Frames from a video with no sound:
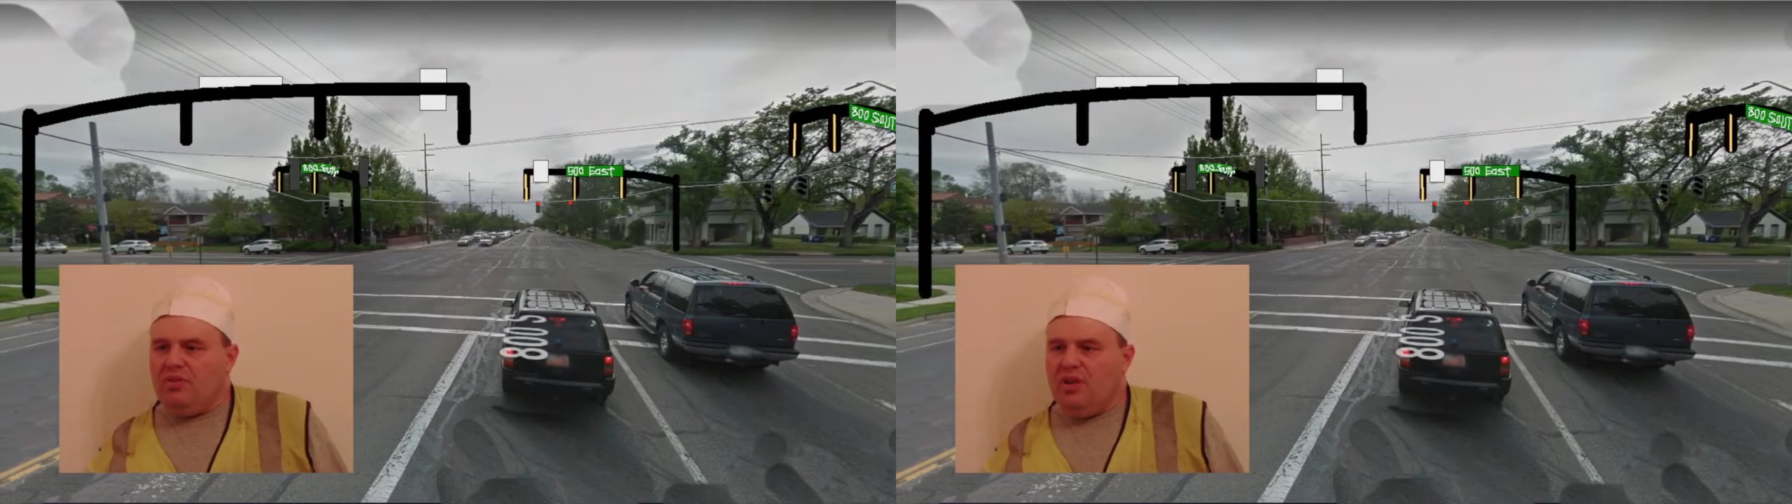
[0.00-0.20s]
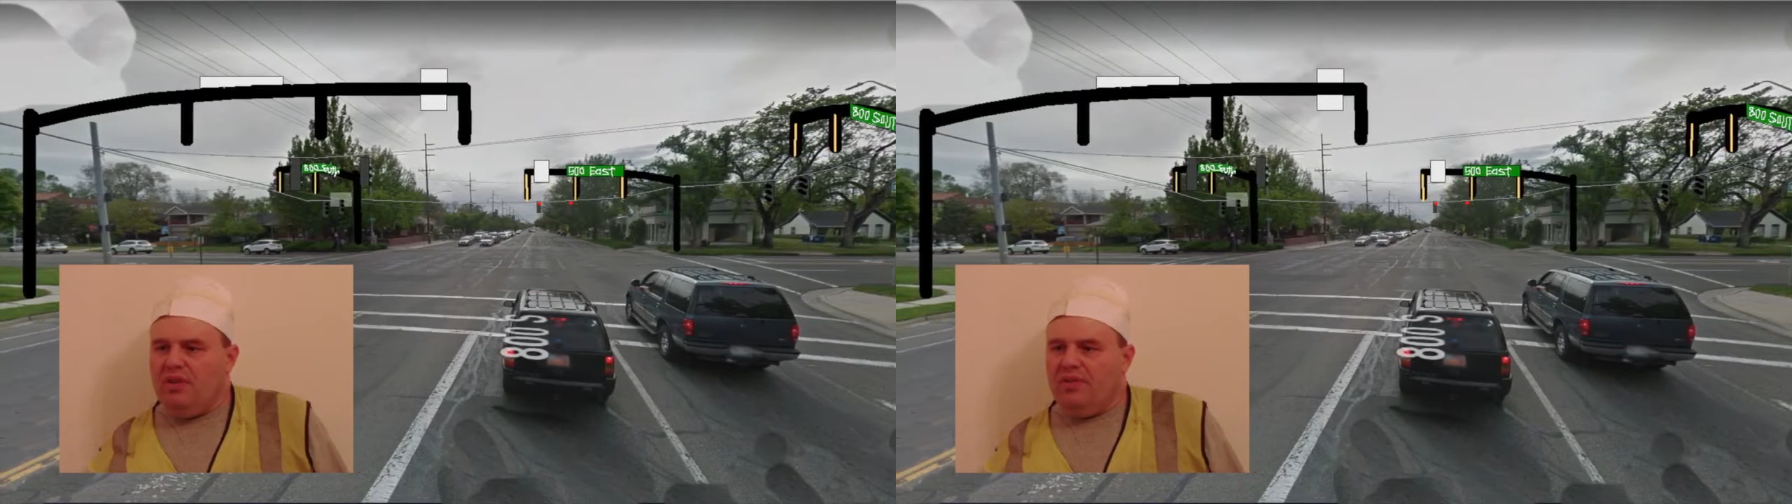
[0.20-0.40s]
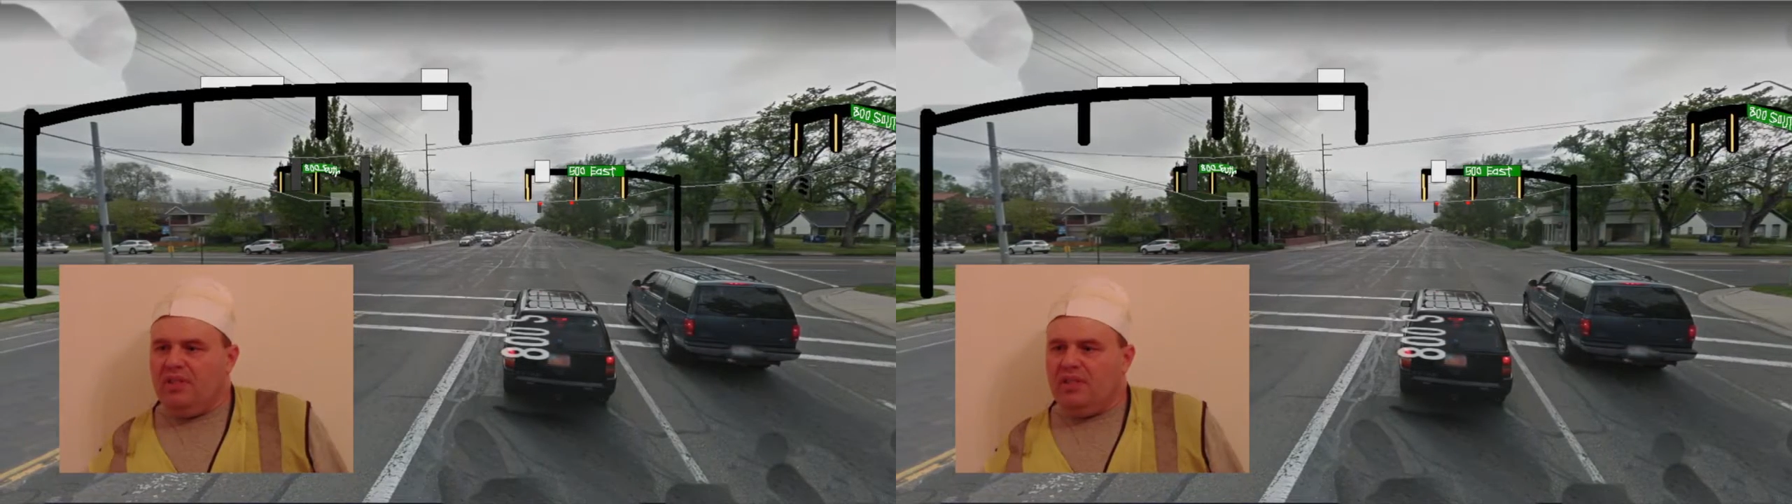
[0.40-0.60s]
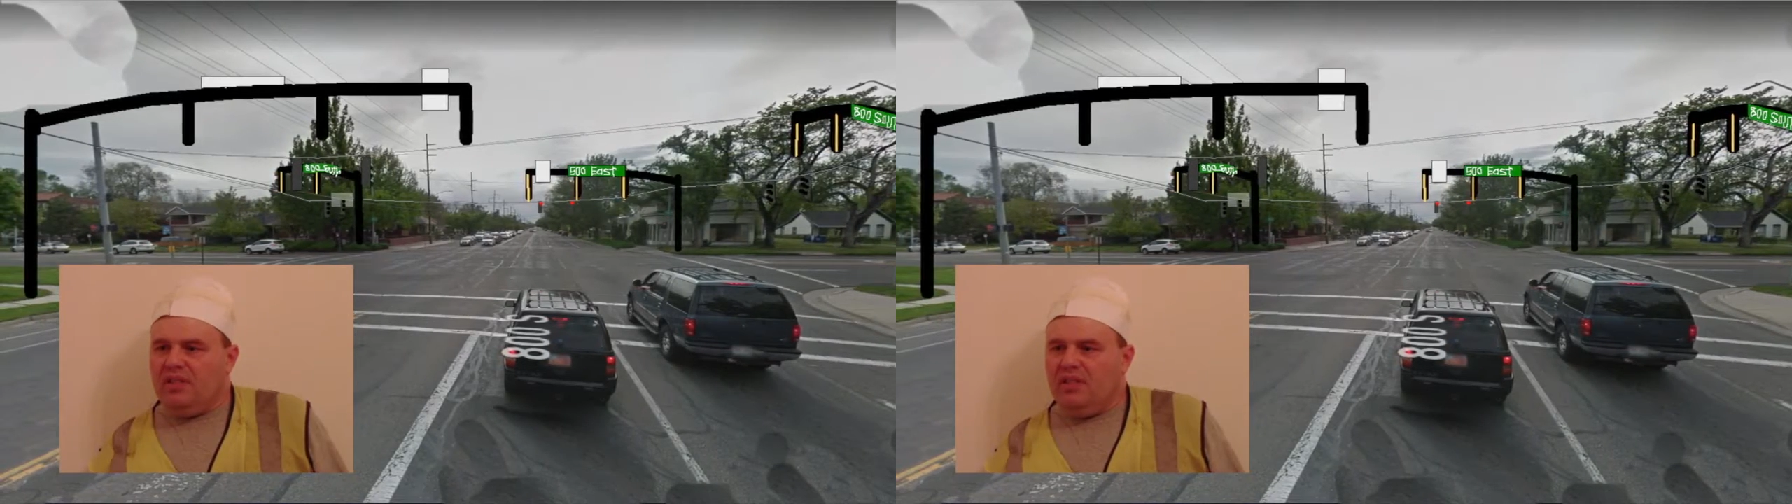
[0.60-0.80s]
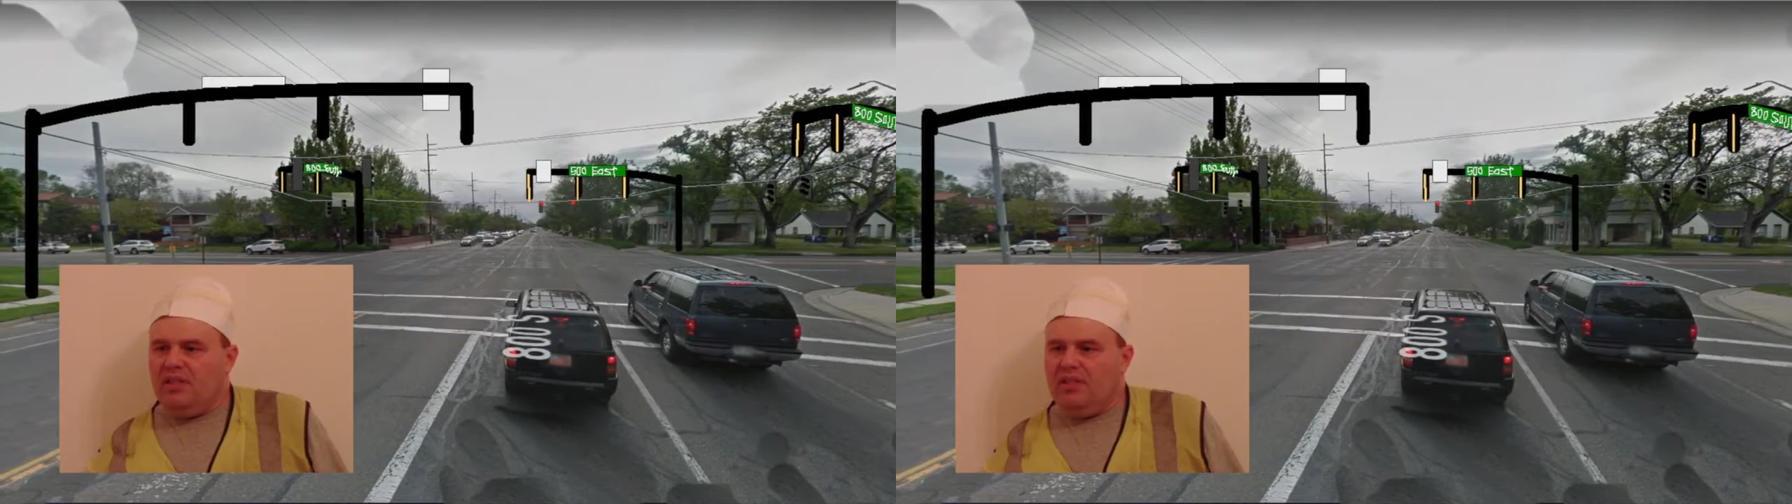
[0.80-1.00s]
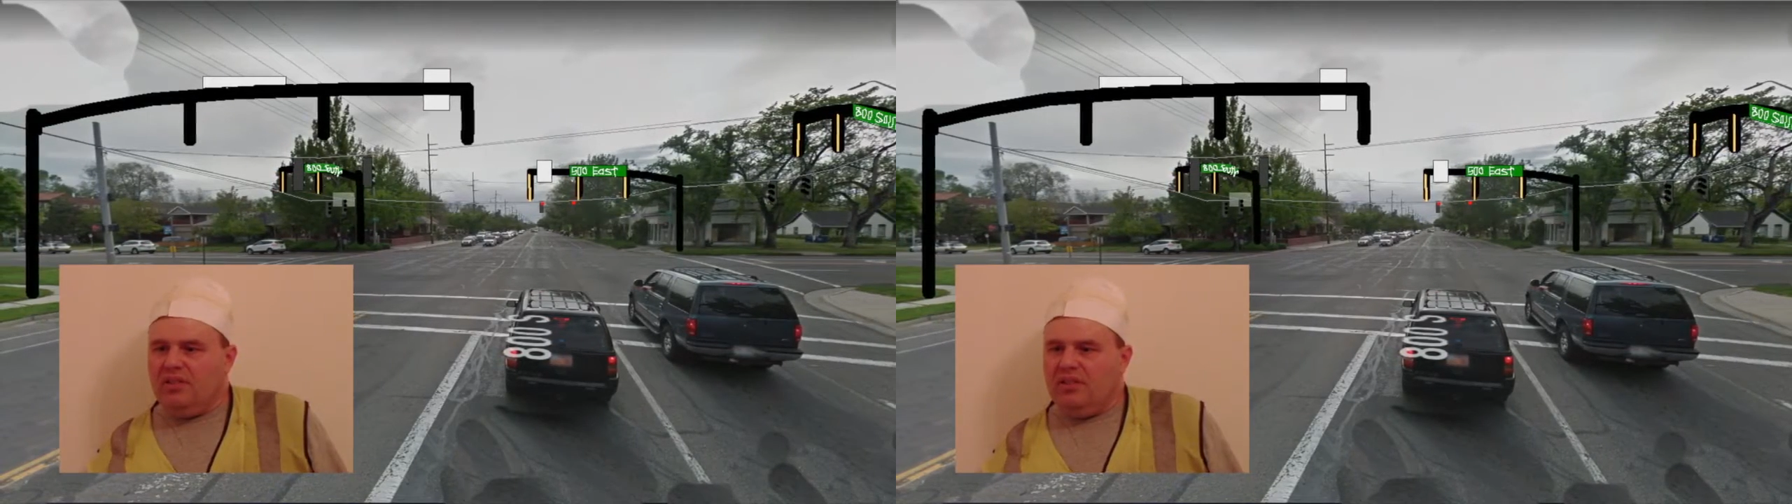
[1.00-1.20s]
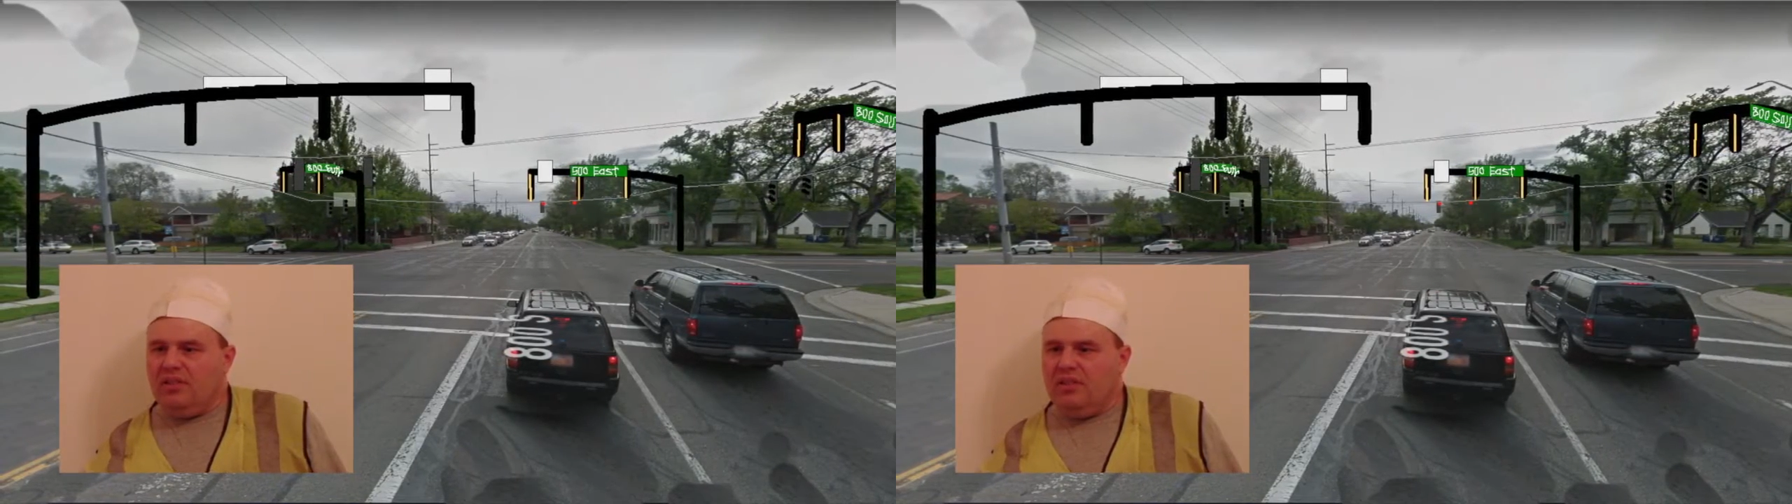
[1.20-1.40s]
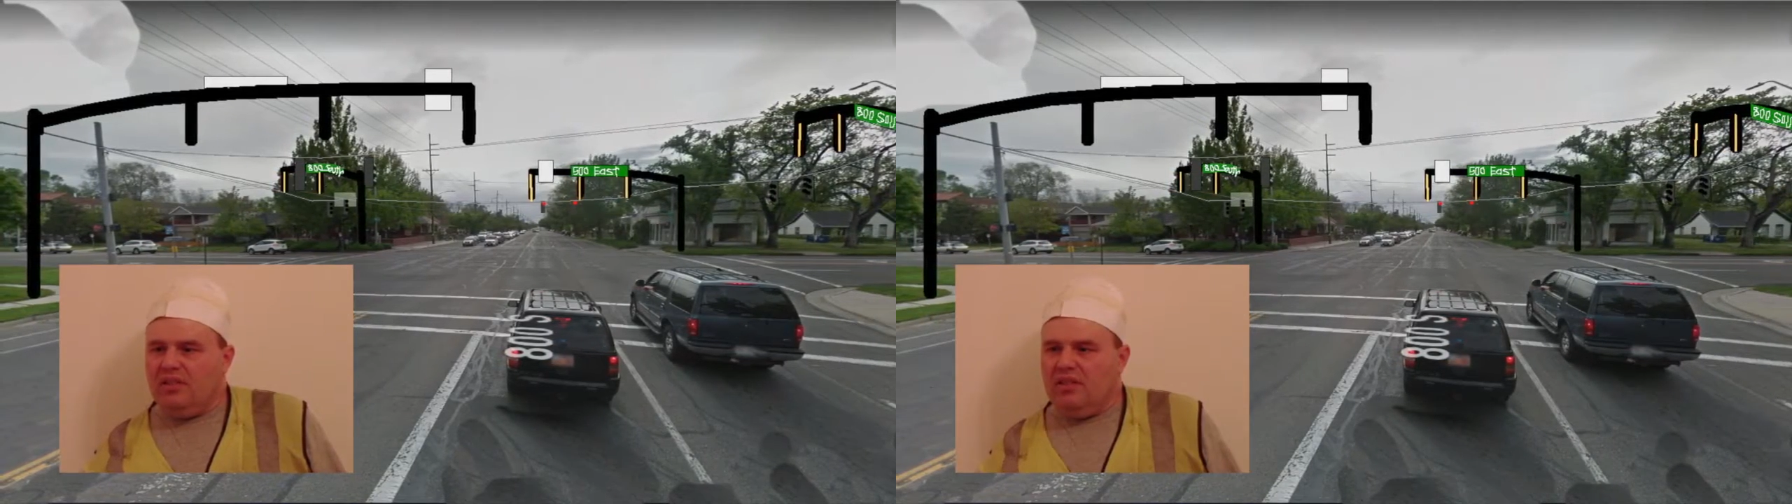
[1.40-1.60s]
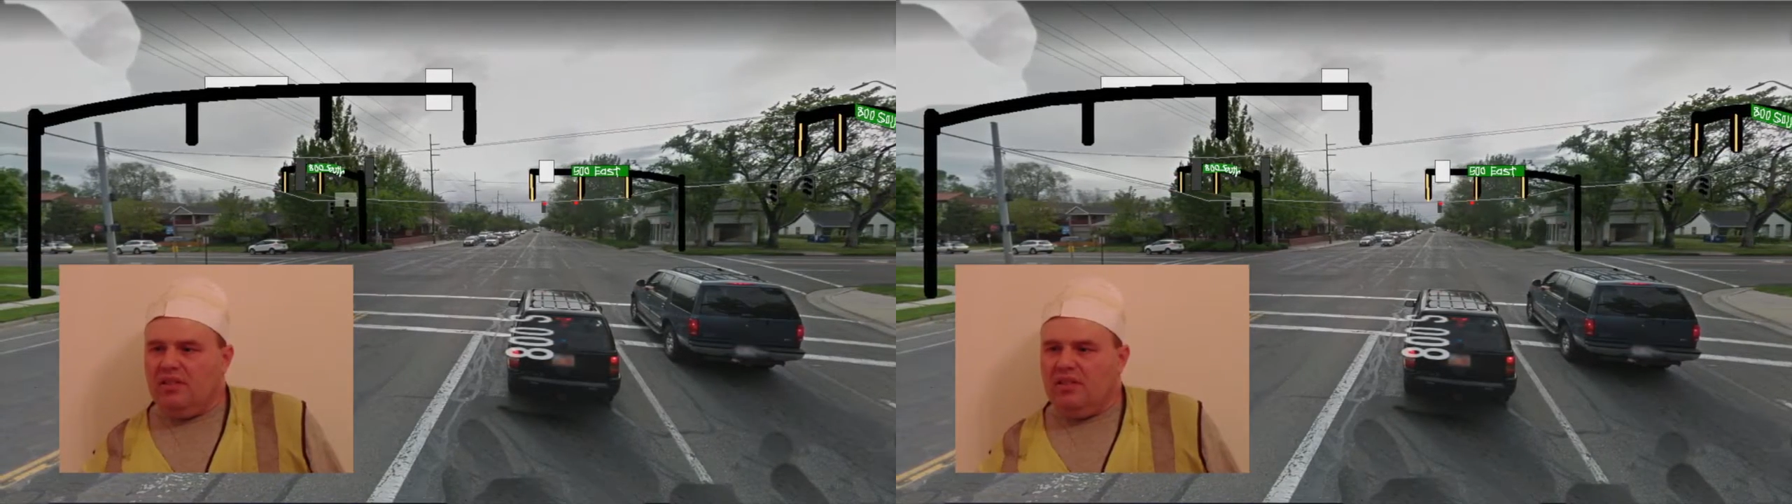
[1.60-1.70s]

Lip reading: traffic signals